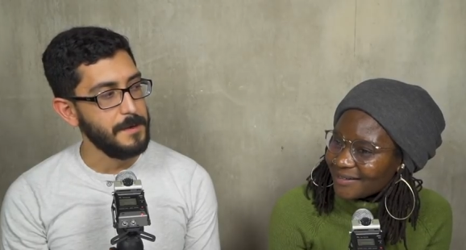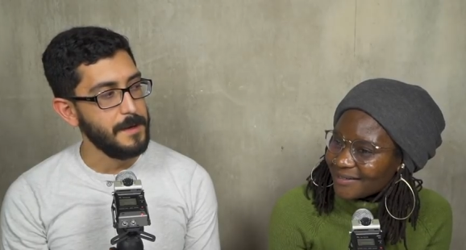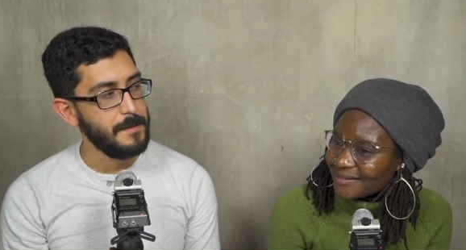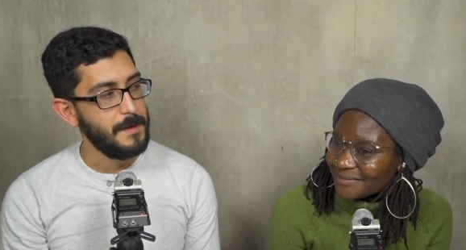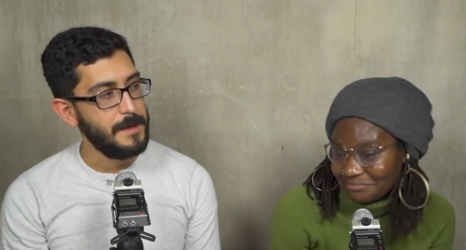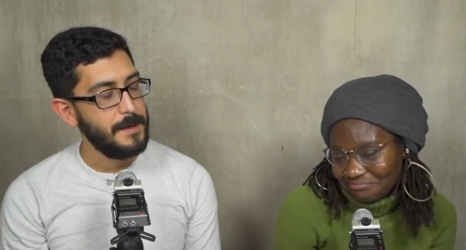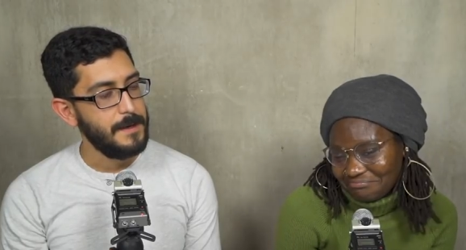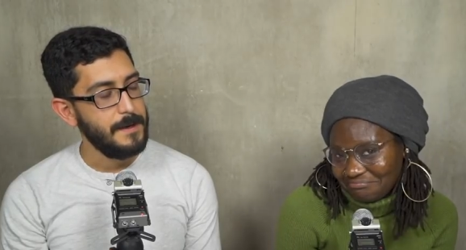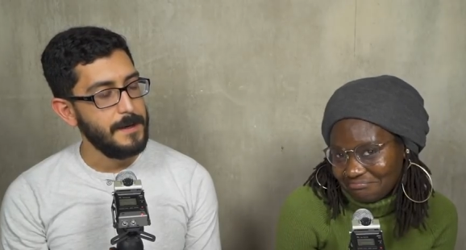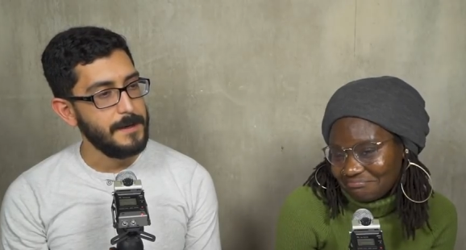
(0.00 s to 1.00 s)
Speaker 1: but
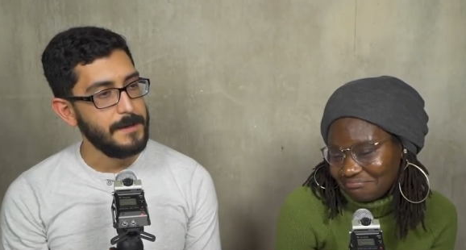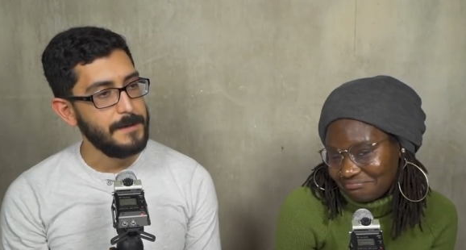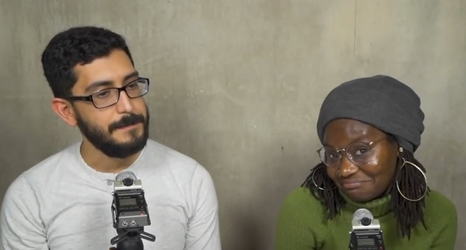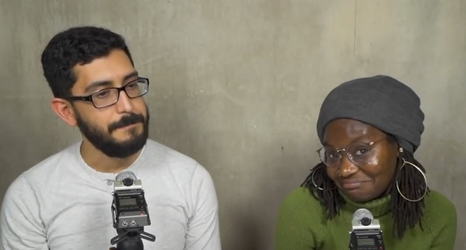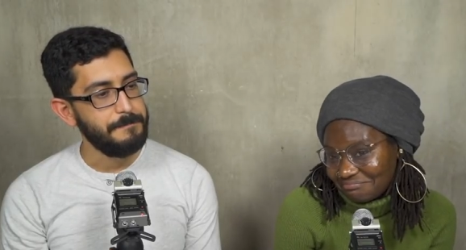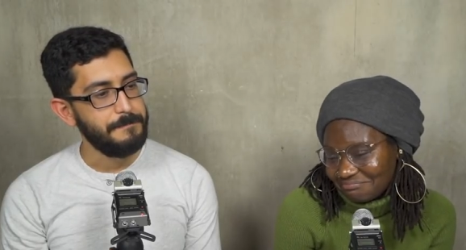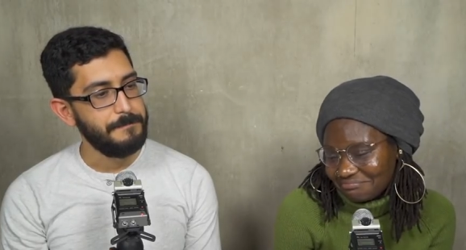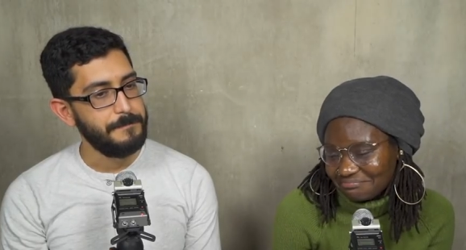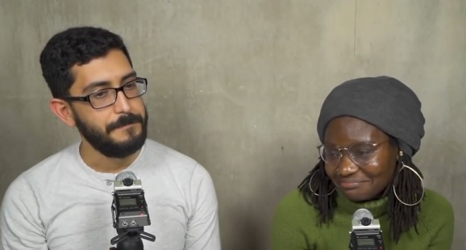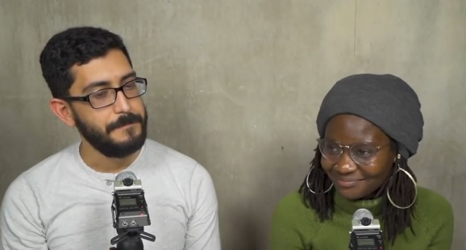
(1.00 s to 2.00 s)
um,
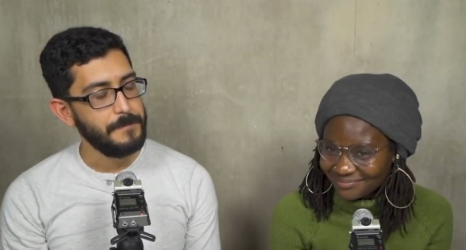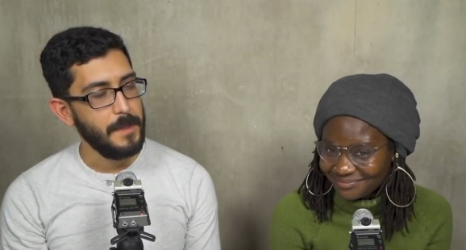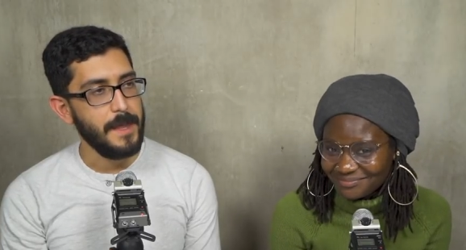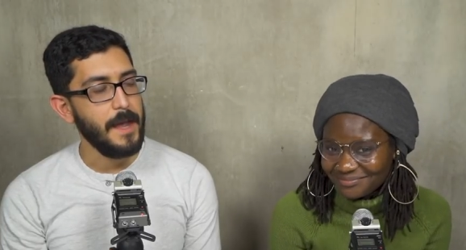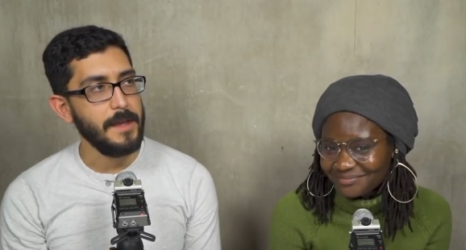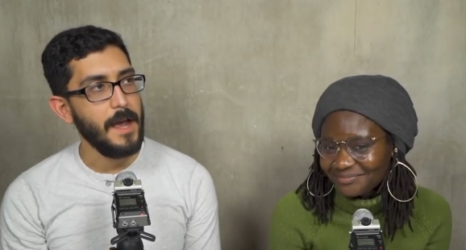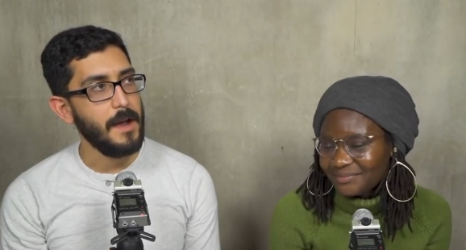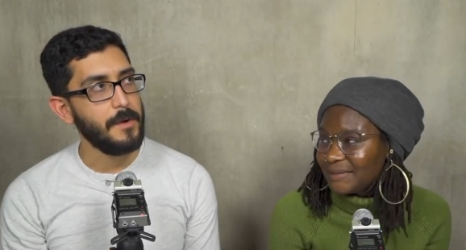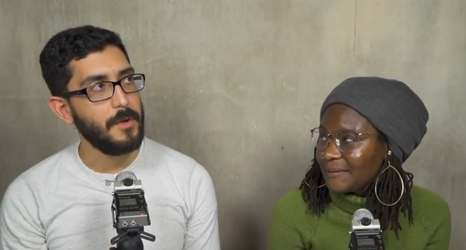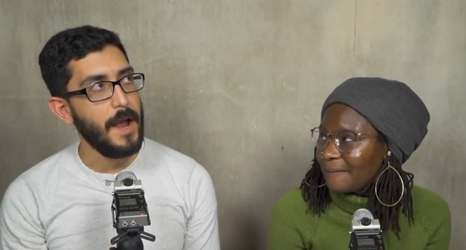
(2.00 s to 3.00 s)
like, yeah, yeah.
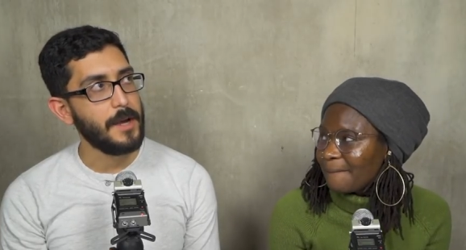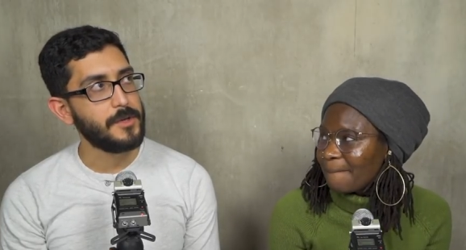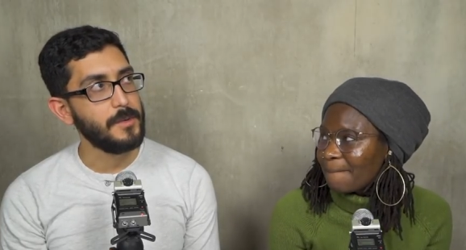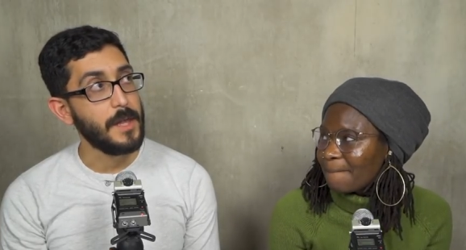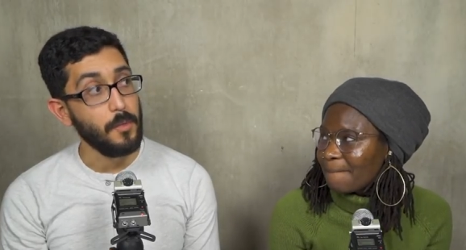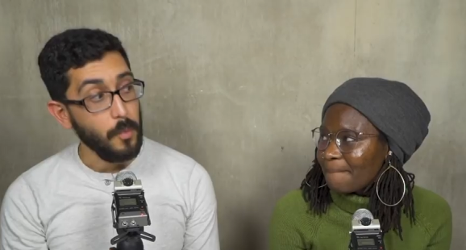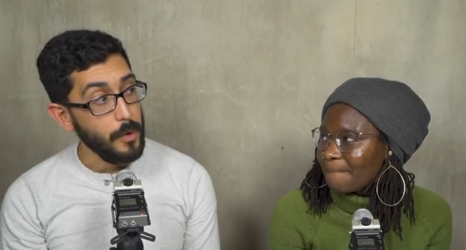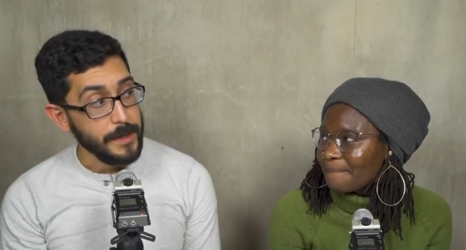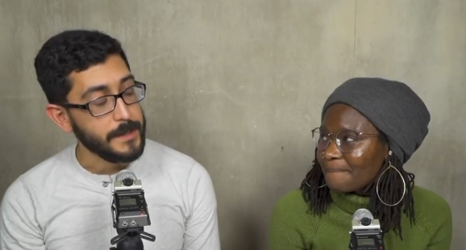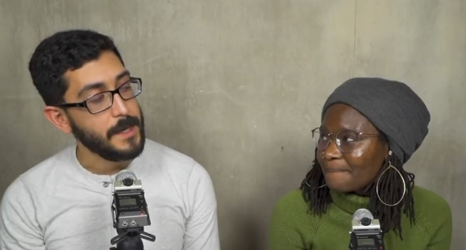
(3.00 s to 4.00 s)
Are there actual like
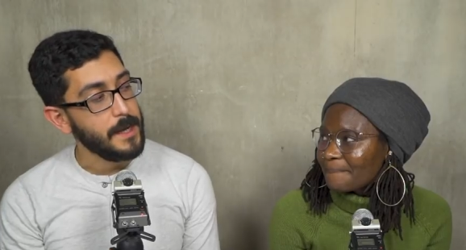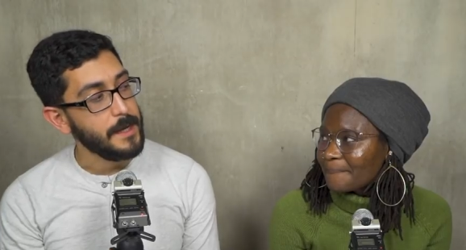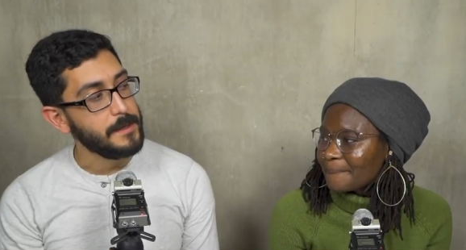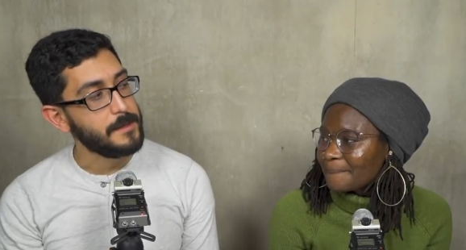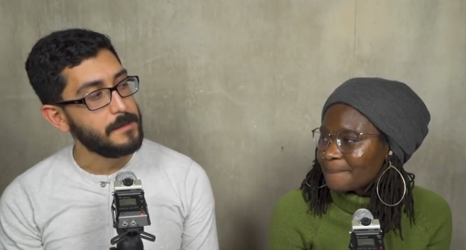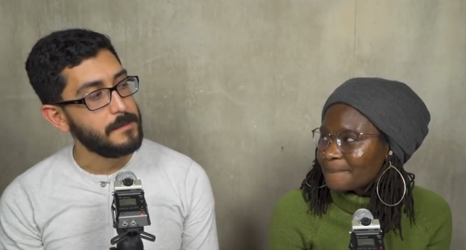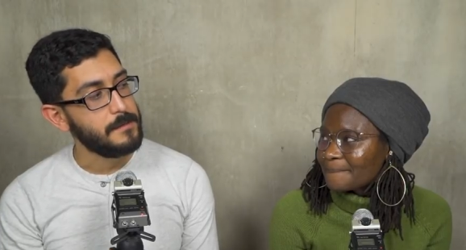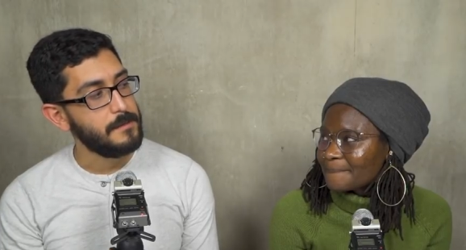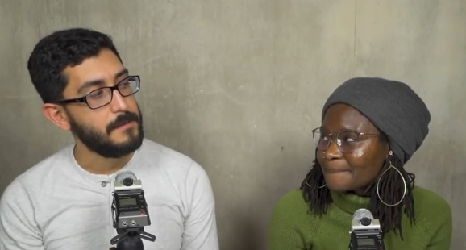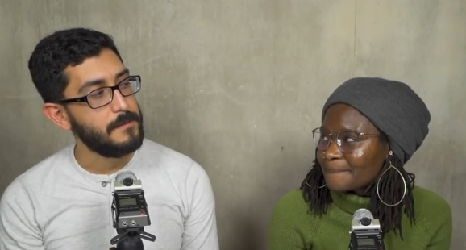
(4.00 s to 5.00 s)
warning signs
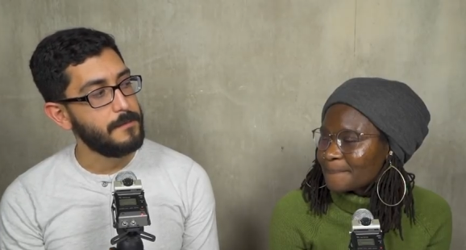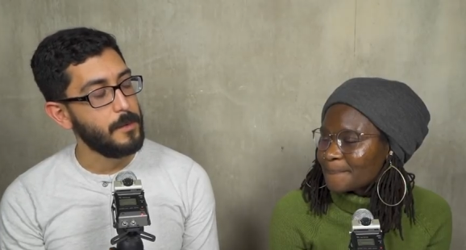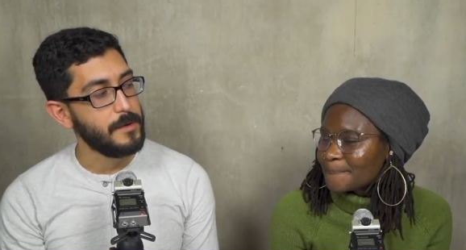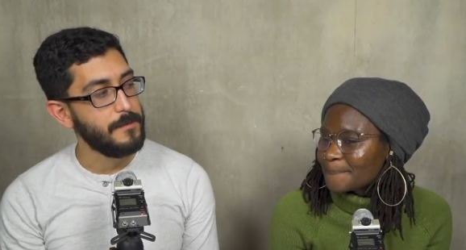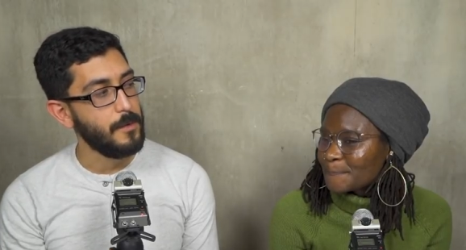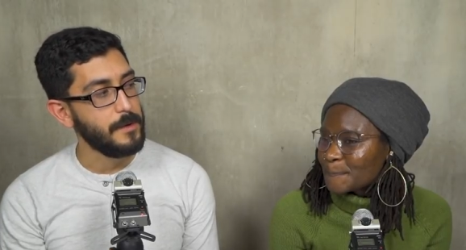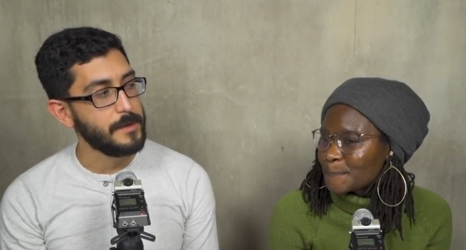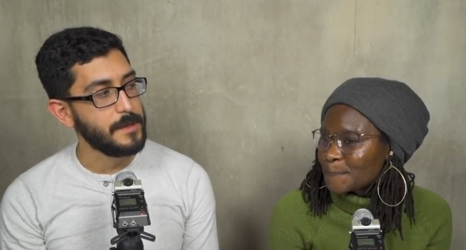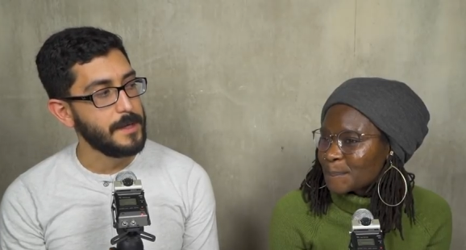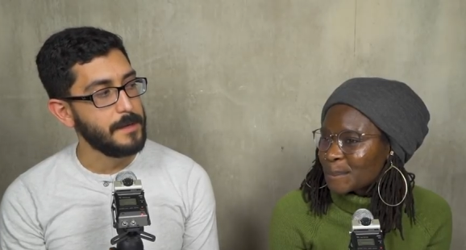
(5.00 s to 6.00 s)
for
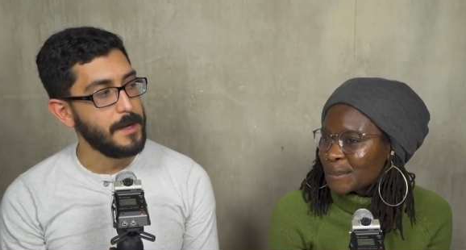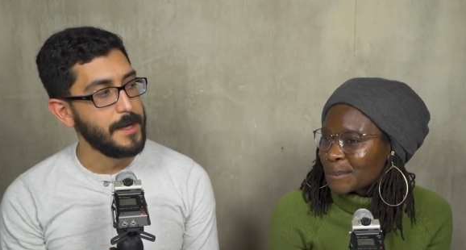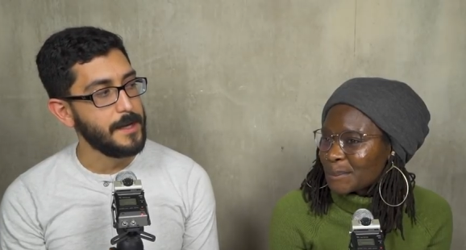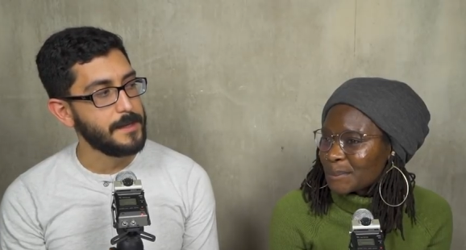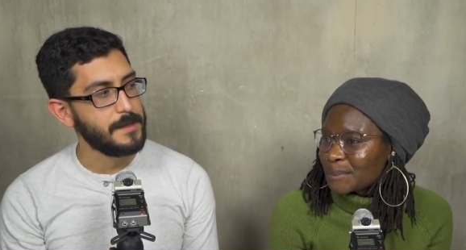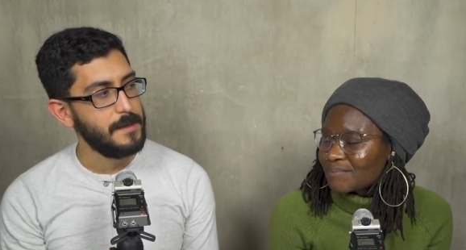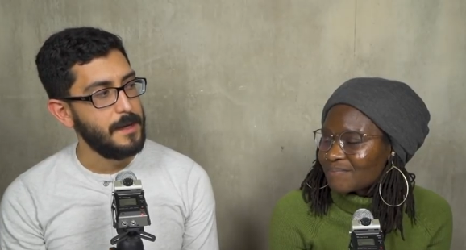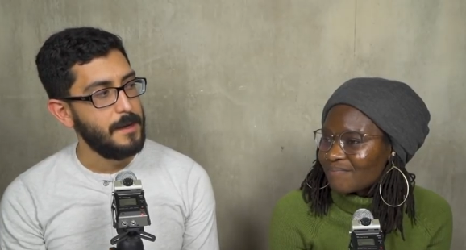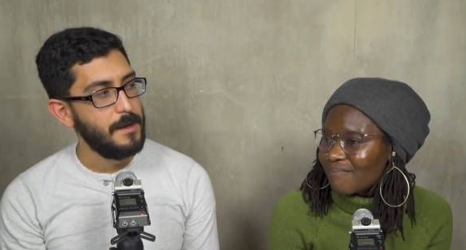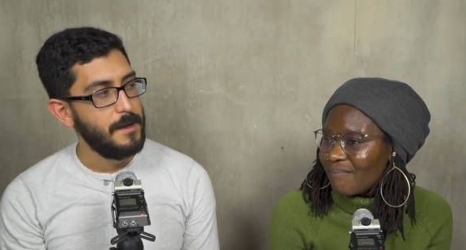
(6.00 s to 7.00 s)
divorce? And I guess
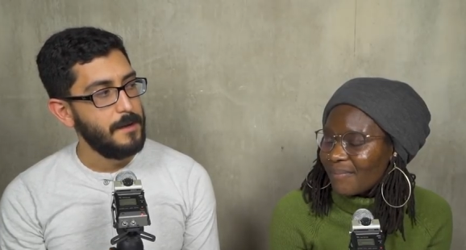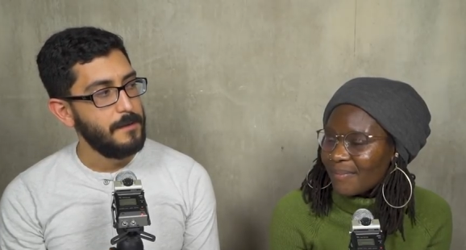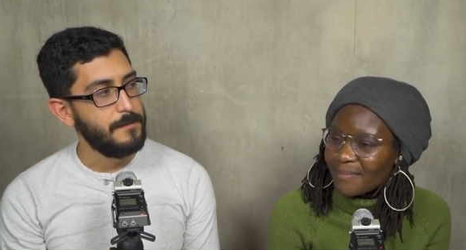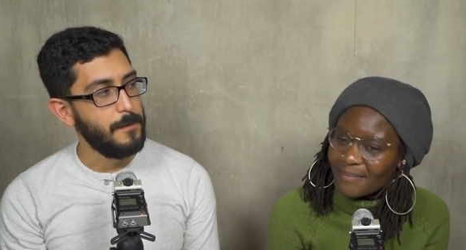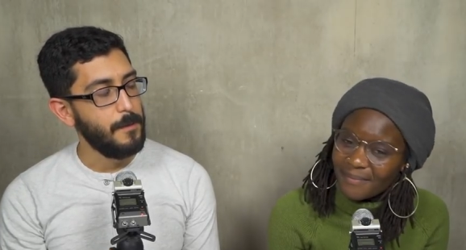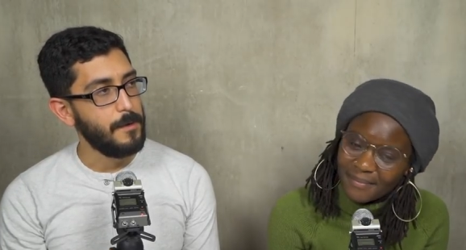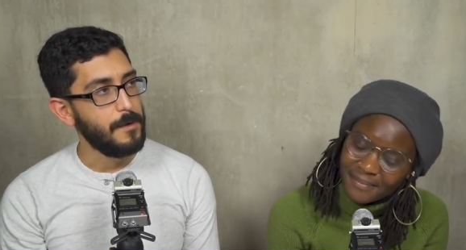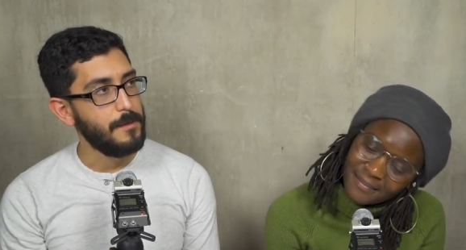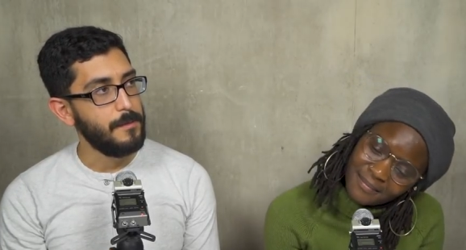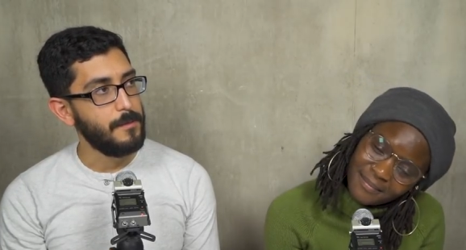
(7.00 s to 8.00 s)

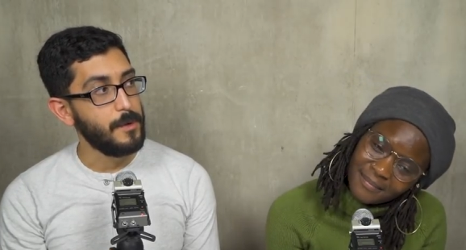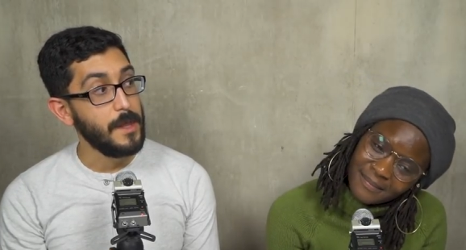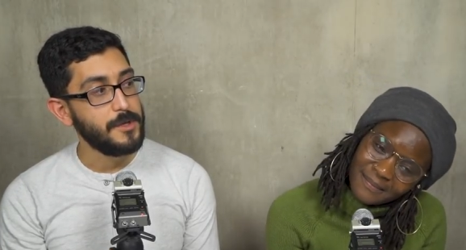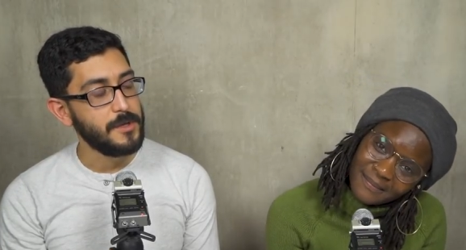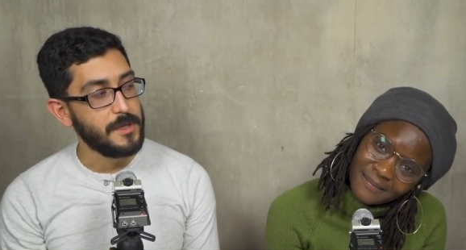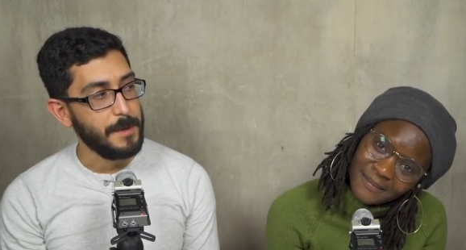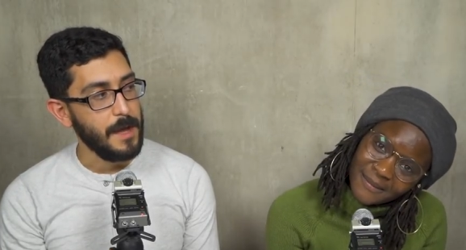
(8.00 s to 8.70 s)
for relationship